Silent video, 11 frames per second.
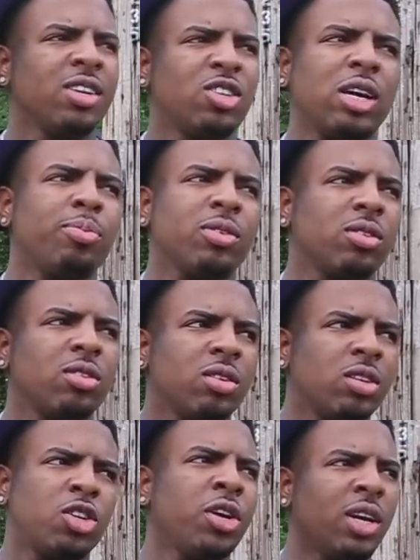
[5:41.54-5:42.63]
Trapper,
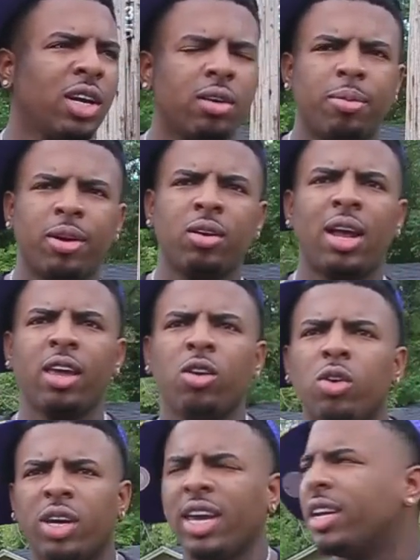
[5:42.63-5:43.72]
street nigga, bro. Like you
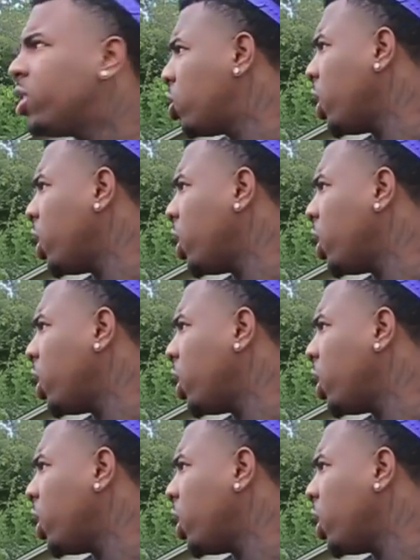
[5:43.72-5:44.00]
would catch